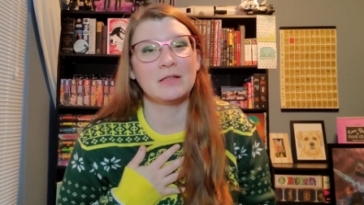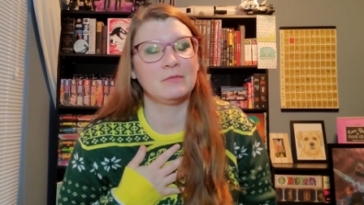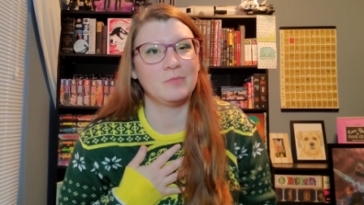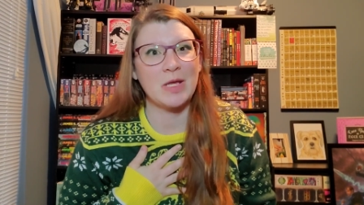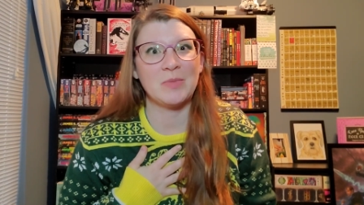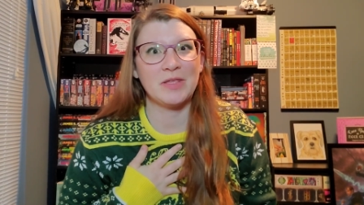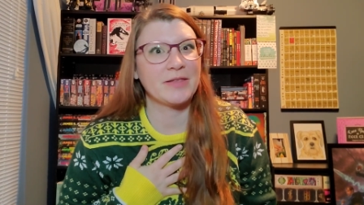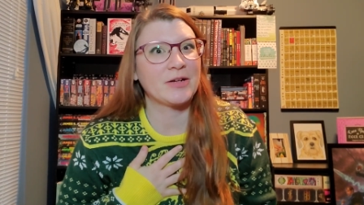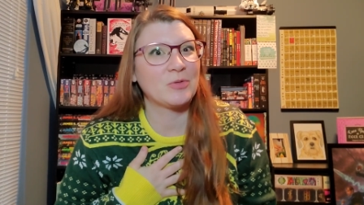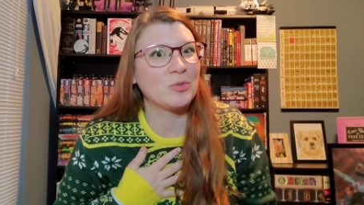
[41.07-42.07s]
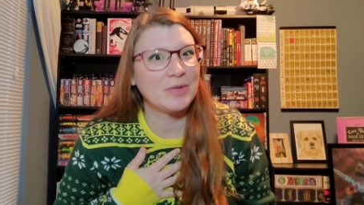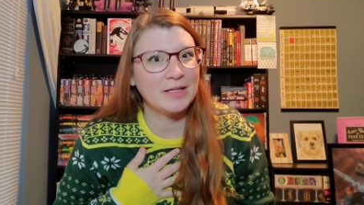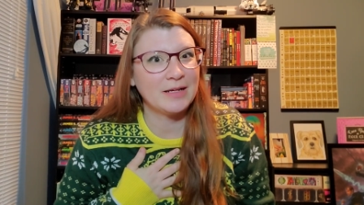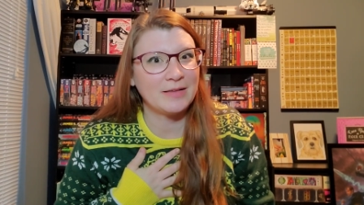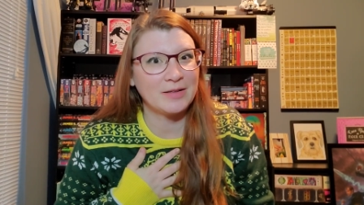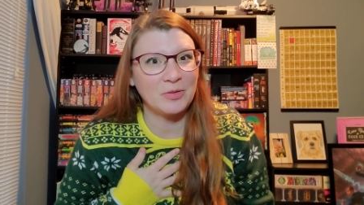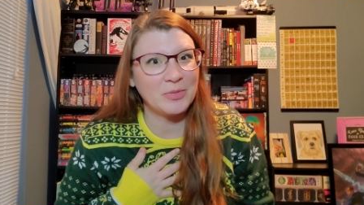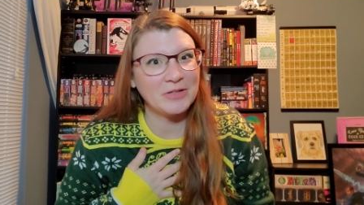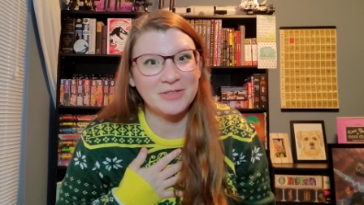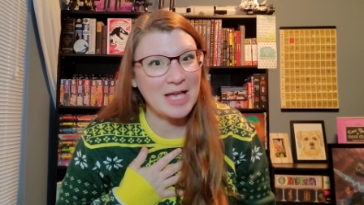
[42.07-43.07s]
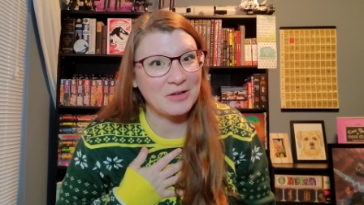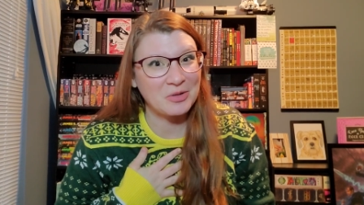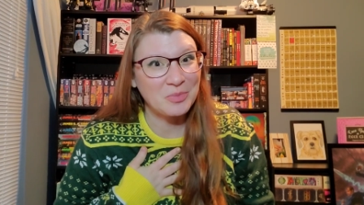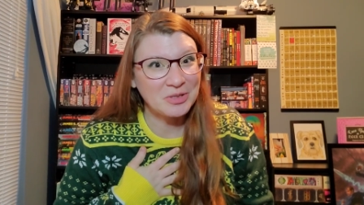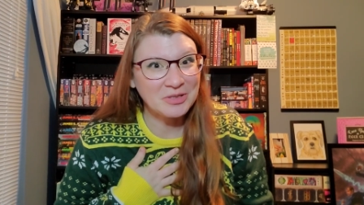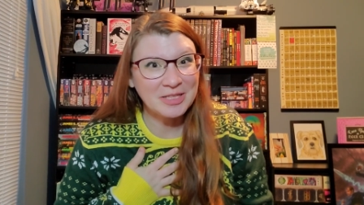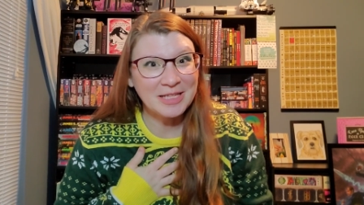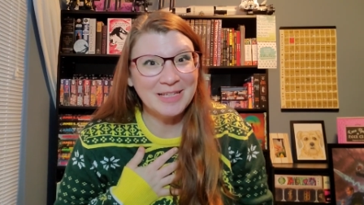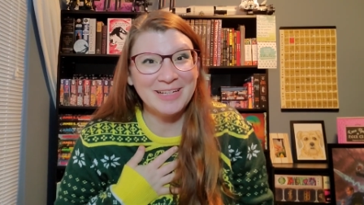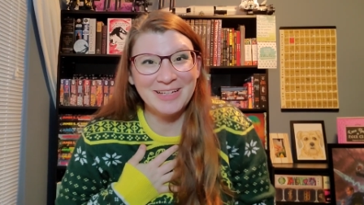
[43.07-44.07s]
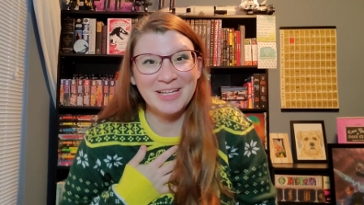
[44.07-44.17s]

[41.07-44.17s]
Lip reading: Maybe there will be a little bit of accountability